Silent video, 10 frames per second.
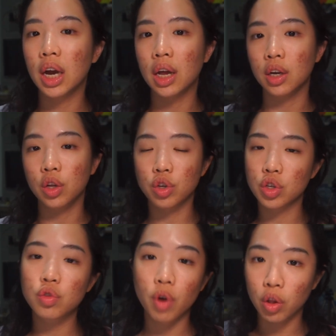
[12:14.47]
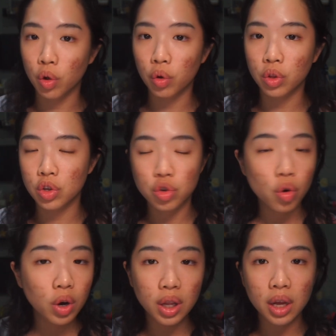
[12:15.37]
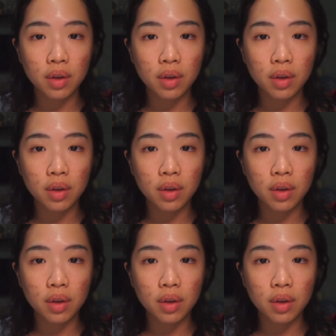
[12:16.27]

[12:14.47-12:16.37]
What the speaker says: and you just follow the storyline